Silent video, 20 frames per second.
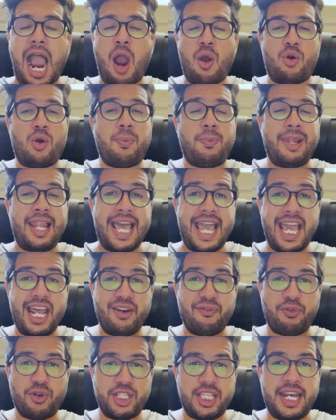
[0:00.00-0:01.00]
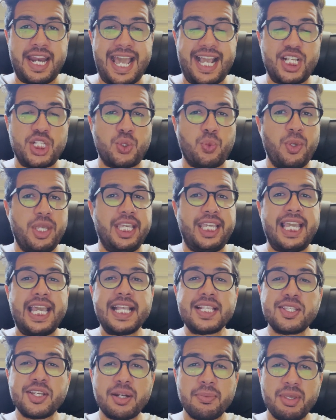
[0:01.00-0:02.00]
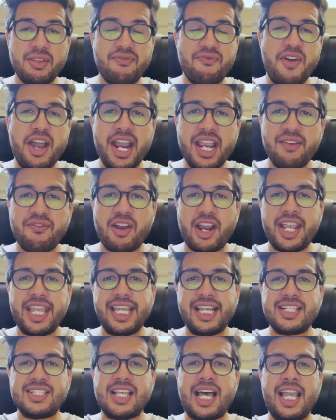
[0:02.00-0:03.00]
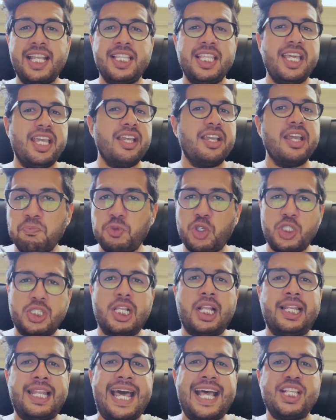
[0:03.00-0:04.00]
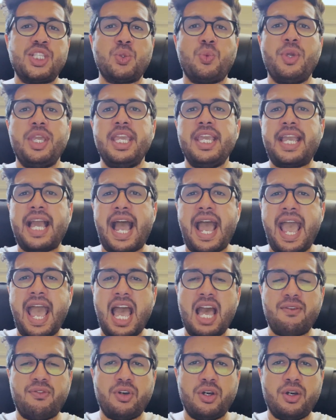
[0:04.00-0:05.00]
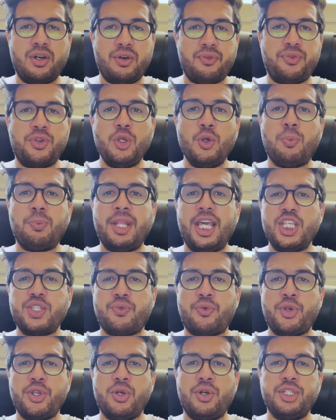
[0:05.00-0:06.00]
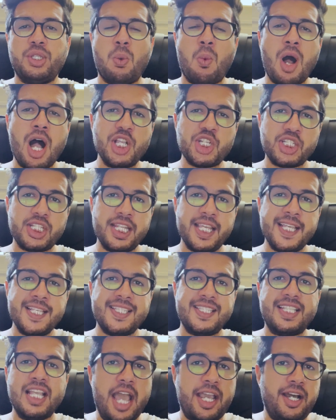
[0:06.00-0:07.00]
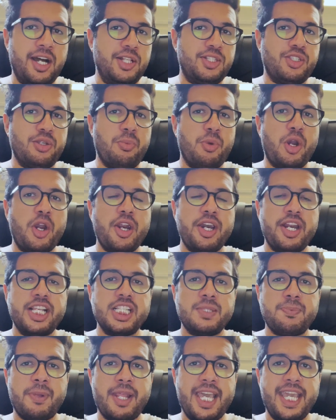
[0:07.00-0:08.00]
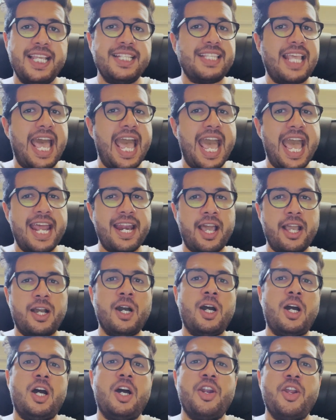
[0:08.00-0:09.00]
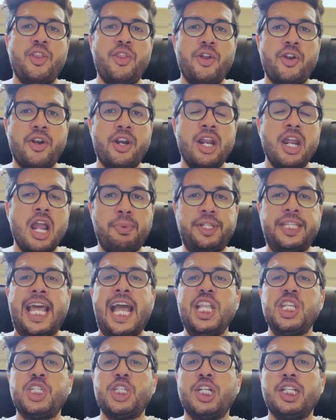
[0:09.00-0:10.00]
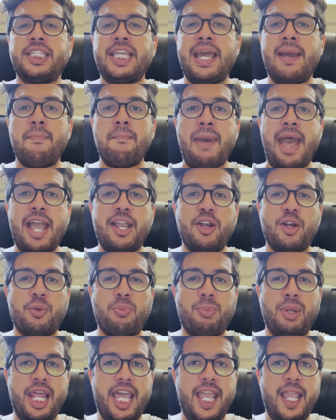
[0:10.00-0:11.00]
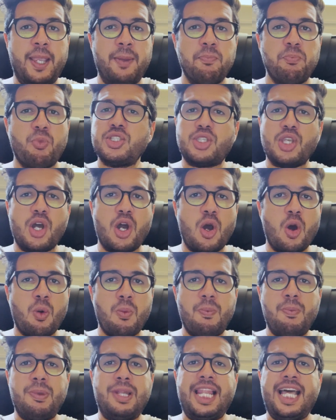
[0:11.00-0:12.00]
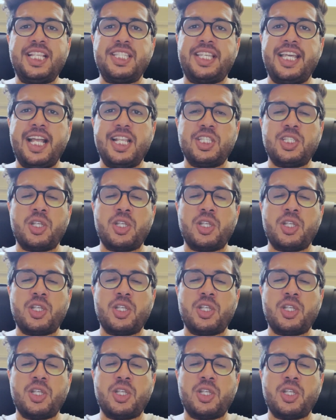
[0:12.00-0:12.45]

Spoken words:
our plan for the next week. It's gonna be very exciting. Just like last week, I have a few plays for you on the watch list. I got some earnings plays and I got another potential 10 bagger play. So let's get